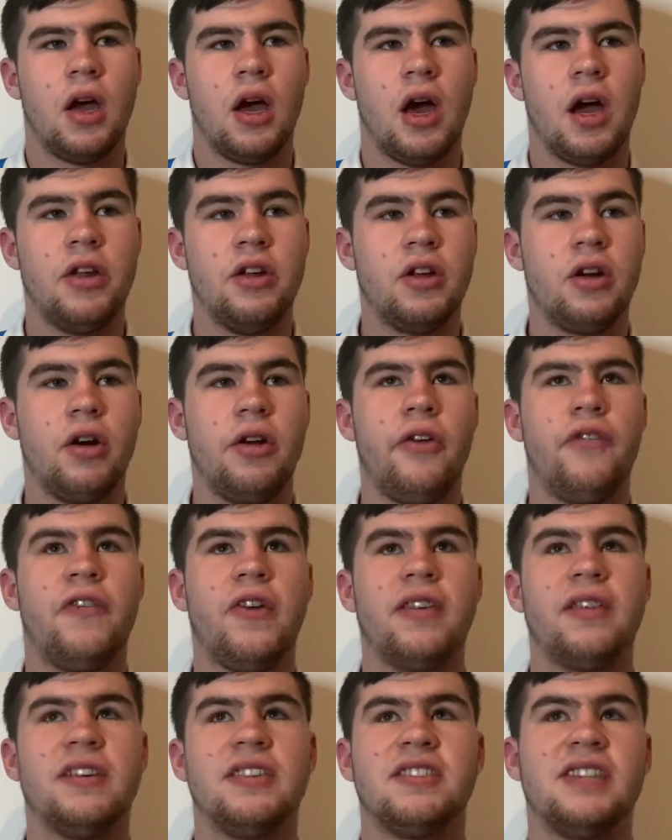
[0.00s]
And the only
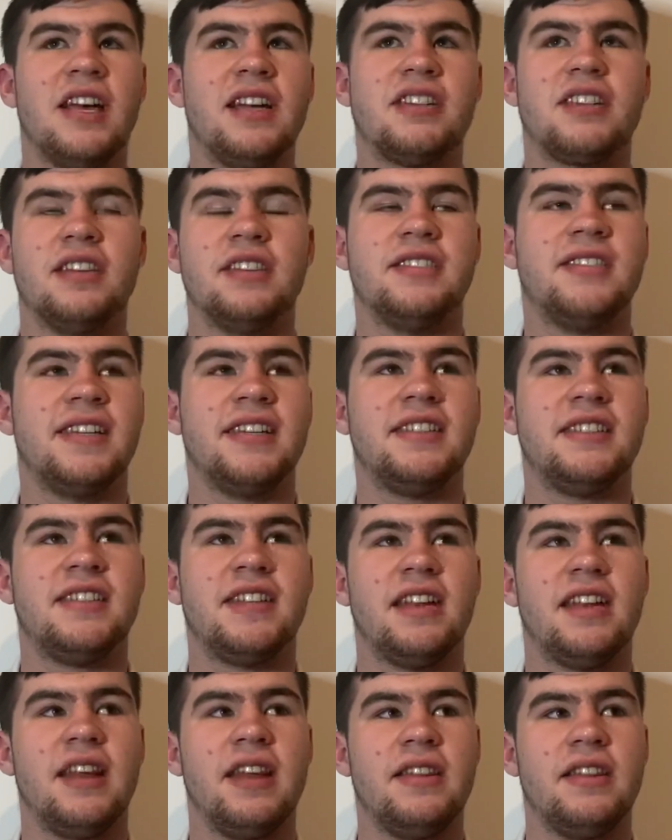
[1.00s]
thing that stays
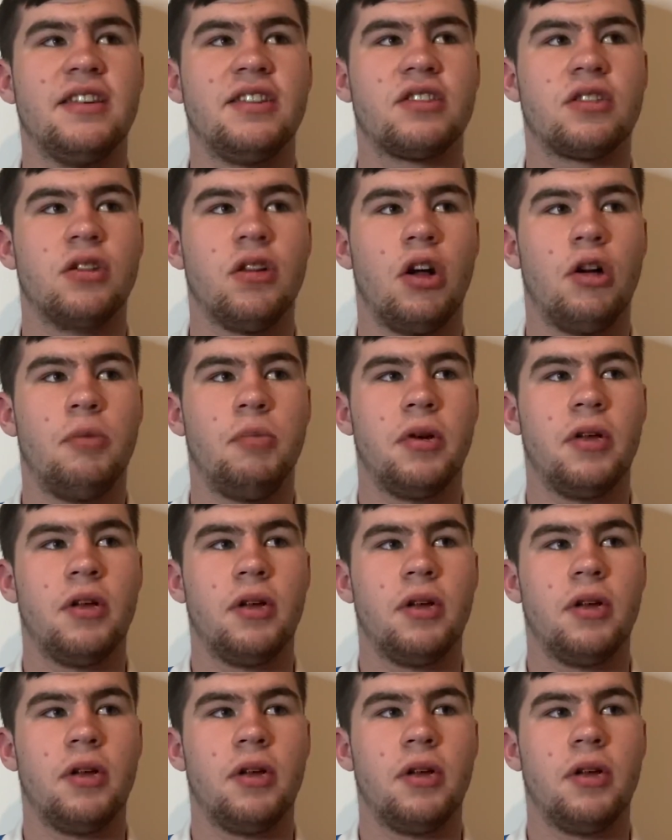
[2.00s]
consistent in this club,